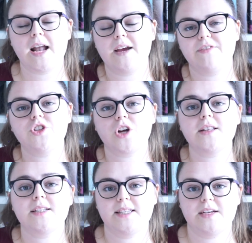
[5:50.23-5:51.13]
And I've enjoyed
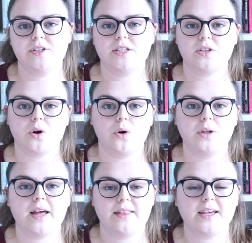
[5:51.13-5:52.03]
the series as a
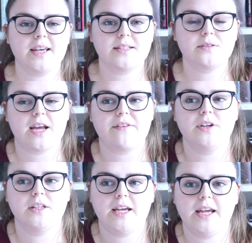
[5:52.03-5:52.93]
whole. I think it's
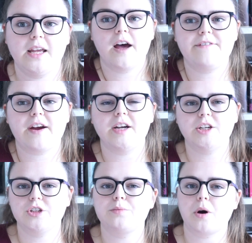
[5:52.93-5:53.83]
definitely a very
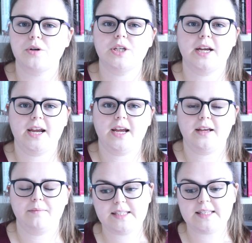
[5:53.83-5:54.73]
good
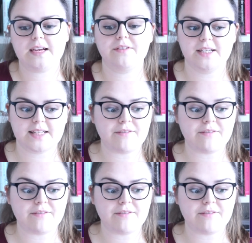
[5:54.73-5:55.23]
poetry series.